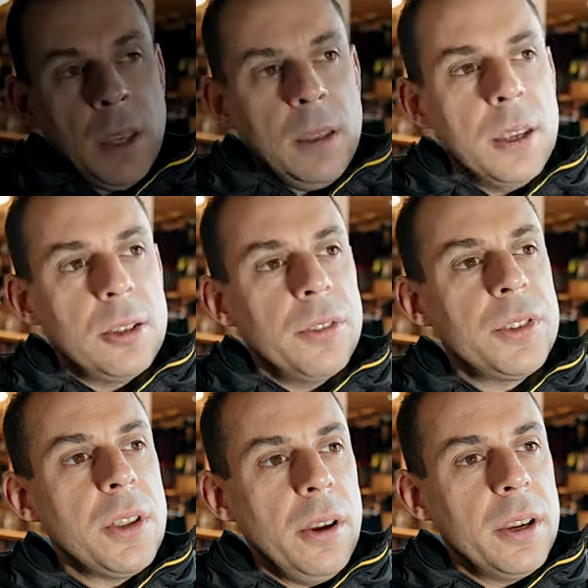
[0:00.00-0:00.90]
Yeah, so I've
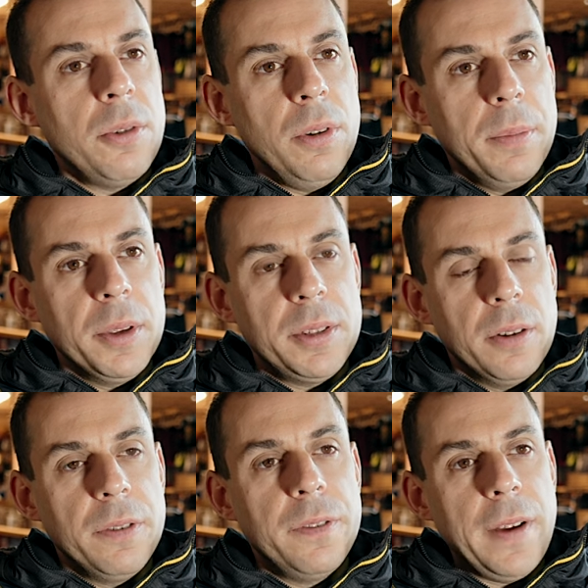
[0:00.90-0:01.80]
started calling
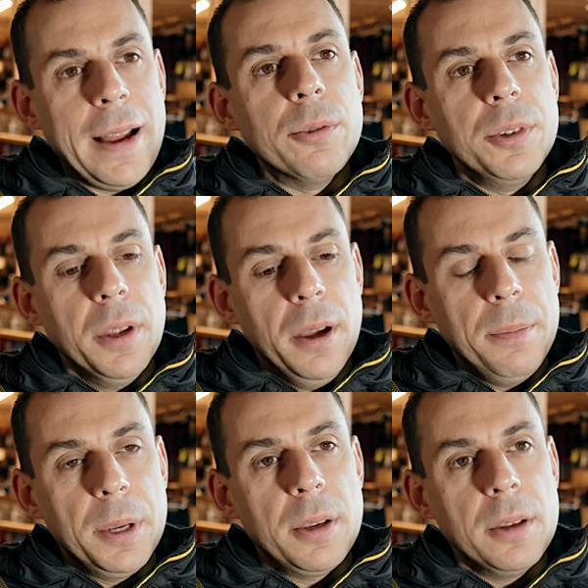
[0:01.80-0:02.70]
myself founder
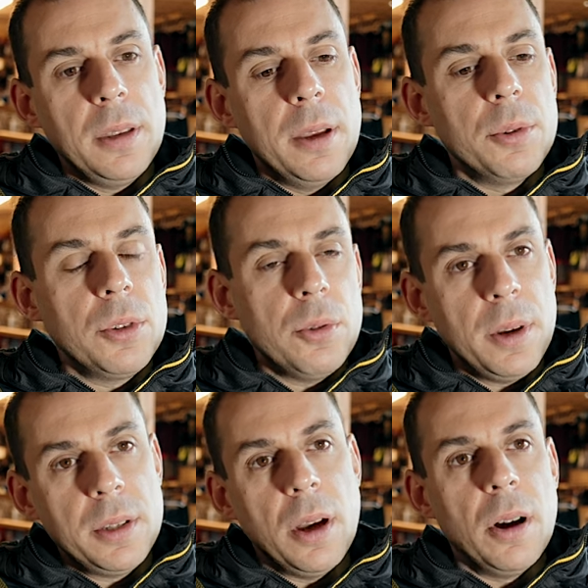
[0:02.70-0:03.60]
because it was
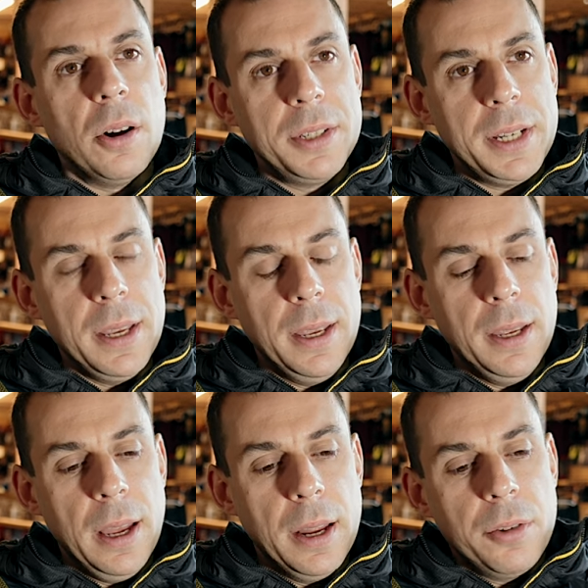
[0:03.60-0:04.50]
always RD.
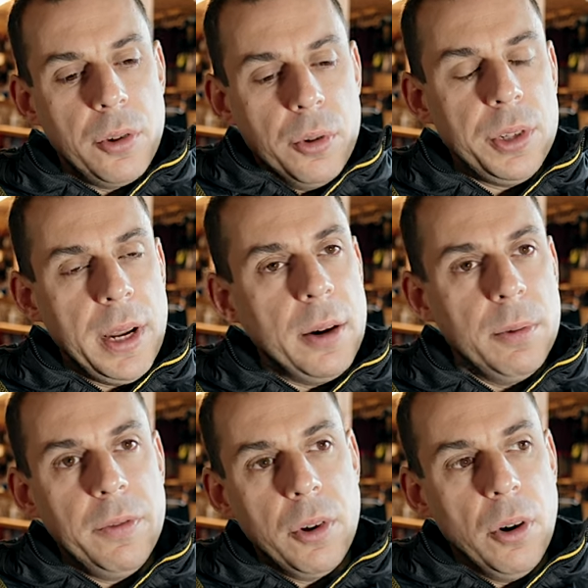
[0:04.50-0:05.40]
And of course, now
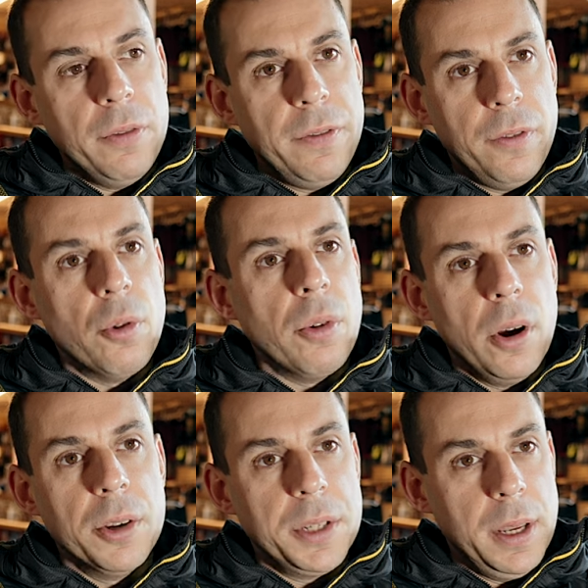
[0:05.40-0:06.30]
we've got
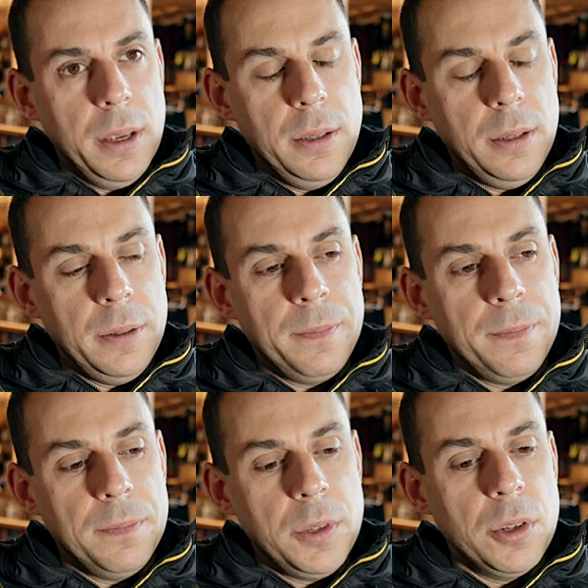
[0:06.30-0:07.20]
4 RDs,
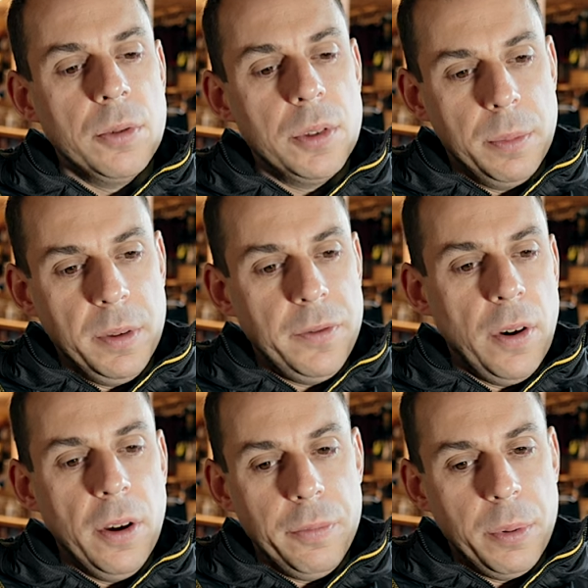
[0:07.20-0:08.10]
soon to be
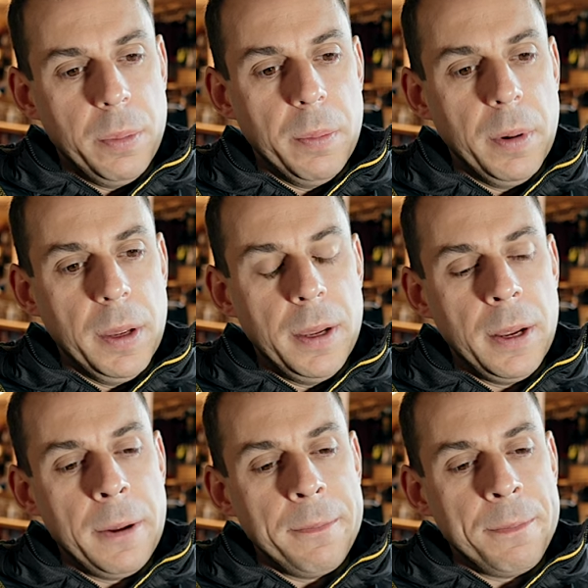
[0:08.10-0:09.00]
5 probably.
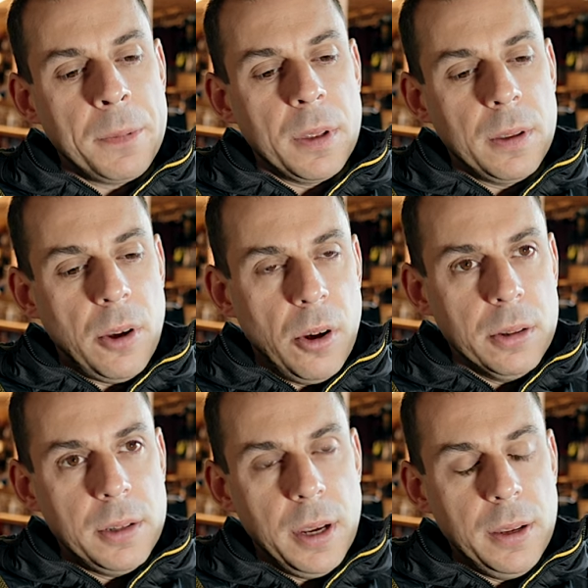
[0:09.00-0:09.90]

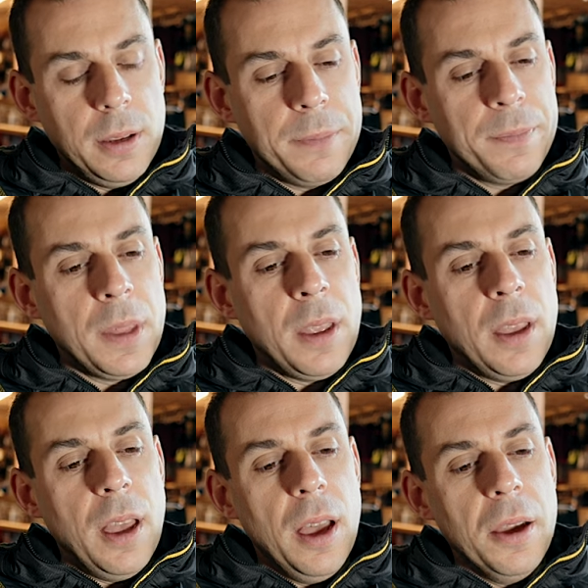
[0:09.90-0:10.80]
Hot take.
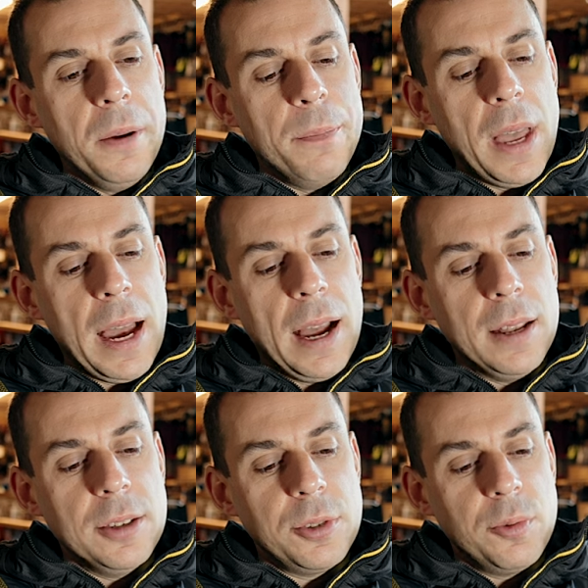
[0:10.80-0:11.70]

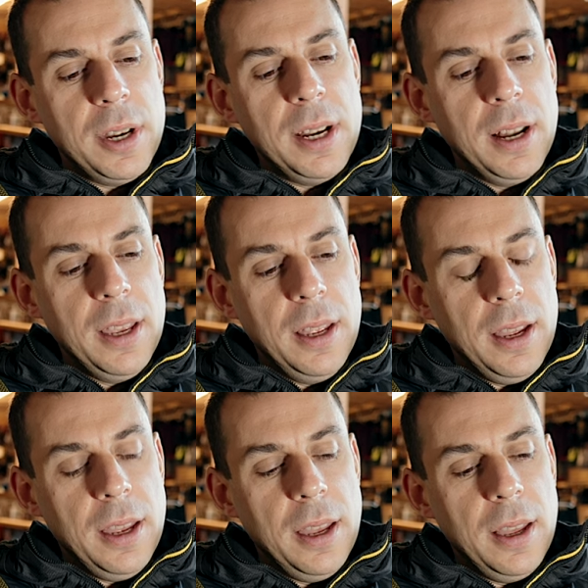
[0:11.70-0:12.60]
And really,
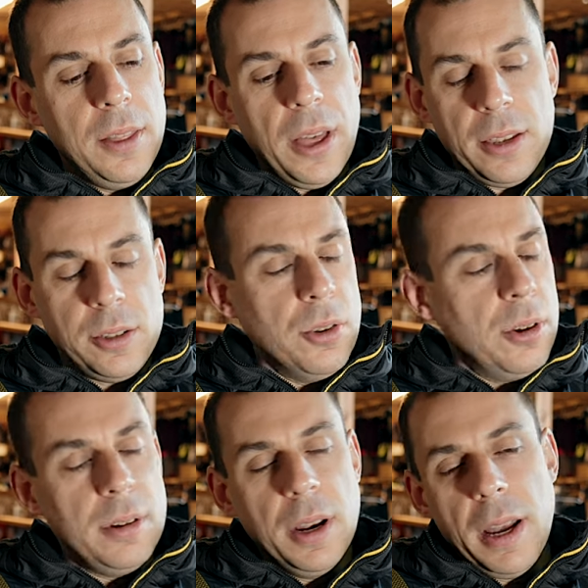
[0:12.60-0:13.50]
that's
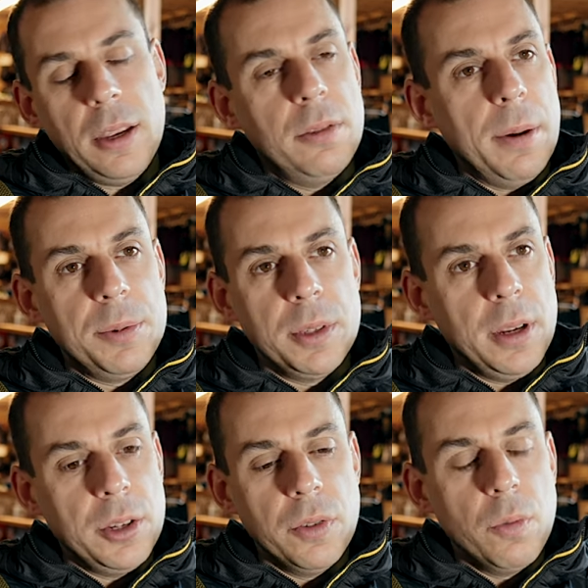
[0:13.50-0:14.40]
not an accurate
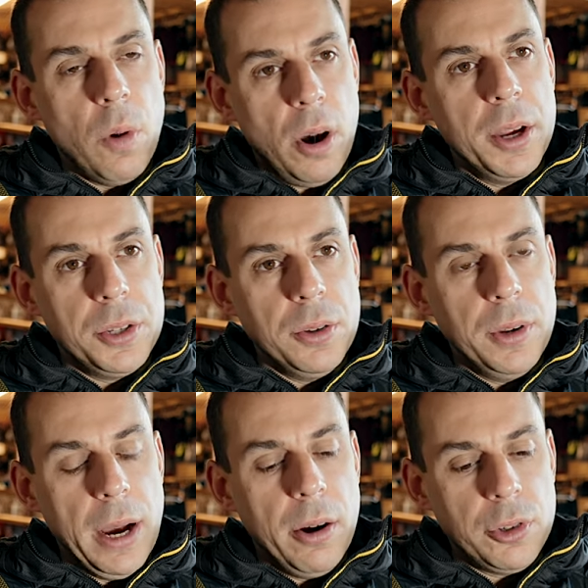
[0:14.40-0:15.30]
representation of what I do
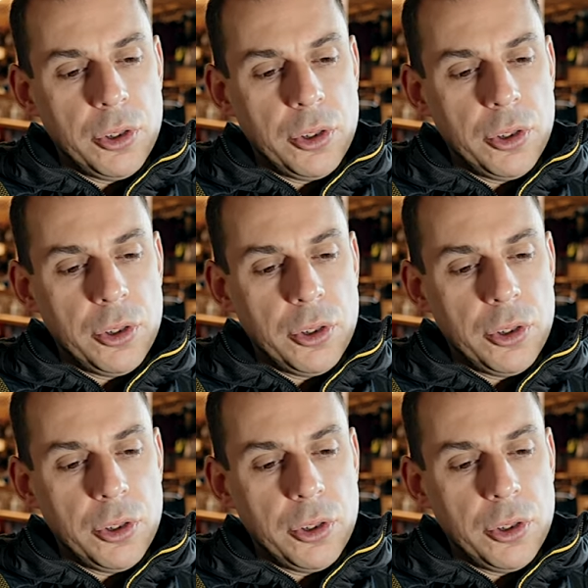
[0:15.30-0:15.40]
now. I'm